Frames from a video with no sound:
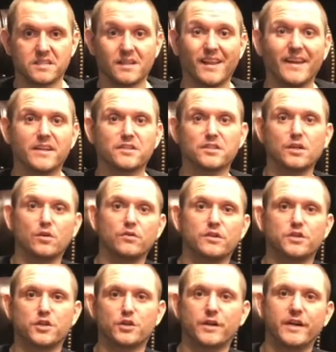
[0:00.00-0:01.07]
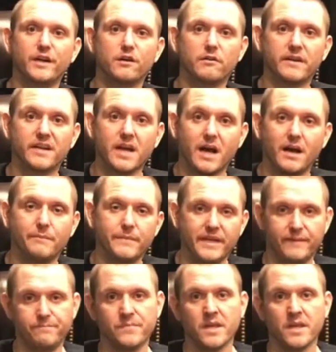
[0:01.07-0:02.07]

Let us know that you're here and comment